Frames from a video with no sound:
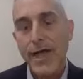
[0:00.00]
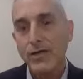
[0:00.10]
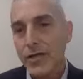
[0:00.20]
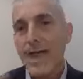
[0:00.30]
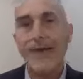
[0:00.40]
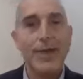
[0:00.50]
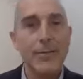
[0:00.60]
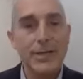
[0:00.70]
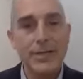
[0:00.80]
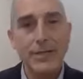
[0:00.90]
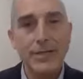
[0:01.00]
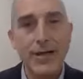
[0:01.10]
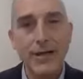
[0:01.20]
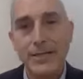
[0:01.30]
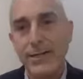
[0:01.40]
Just having a meniscal
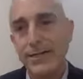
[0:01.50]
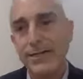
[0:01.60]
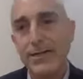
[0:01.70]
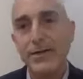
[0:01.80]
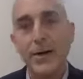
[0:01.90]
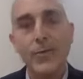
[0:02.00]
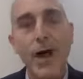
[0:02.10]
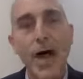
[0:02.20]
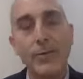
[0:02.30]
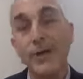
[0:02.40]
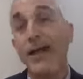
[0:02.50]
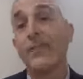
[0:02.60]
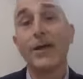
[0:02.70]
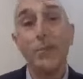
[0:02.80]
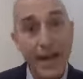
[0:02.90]
tear isn't necessarily a problem, but
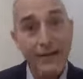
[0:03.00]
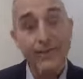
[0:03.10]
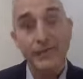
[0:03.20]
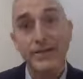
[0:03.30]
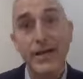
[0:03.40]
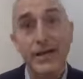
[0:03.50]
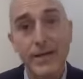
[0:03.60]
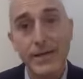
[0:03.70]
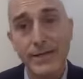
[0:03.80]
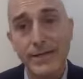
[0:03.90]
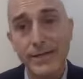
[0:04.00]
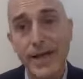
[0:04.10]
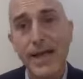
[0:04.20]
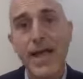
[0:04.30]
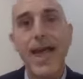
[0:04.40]
having a painful tear is.
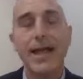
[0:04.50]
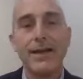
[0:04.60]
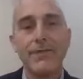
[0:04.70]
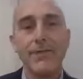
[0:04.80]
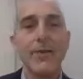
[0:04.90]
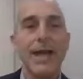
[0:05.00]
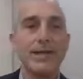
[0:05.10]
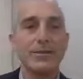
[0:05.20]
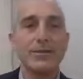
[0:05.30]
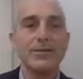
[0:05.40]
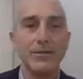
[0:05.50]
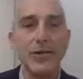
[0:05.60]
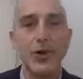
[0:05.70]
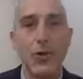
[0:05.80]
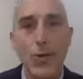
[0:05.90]
And if the pain doesn't
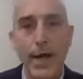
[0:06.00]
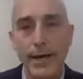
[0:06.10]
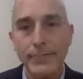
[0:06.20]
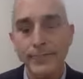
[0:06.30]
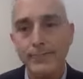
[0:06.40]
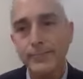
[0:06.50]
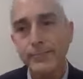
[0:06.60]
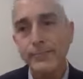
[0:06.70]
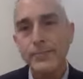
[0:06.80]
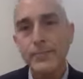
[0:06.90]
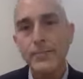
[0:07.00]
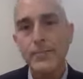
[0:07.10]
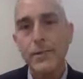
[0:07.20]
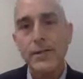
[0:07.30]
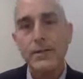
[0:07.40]
go away,
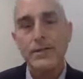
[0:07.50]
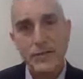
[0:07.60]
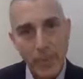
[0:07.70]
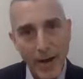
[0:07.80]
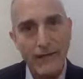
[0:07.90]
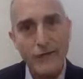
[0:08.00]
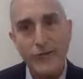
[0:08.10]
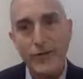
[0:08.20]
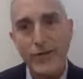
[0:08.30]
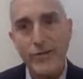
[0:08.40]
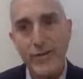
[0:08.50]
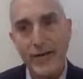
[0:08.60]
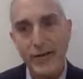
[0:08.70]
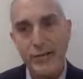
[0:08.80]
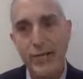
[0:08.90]
despite conservative
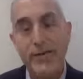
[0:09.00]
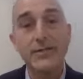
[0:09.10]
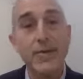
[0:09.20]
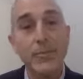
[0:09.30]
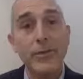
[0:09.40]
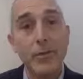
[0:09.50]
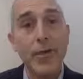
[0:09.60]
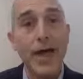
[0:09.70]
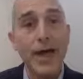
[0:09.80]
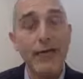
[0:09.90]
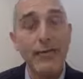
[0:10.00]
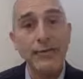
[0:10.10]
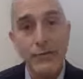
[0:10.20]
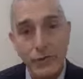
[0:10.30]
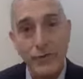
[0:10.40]
management, then some people will have
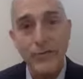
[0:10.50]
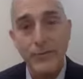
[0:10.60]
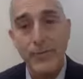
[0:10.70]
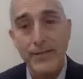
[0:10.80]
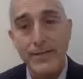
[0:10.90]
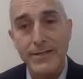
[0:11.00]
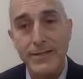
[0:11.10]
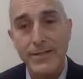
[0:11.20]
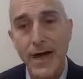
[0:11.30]
surgery for their meniscus.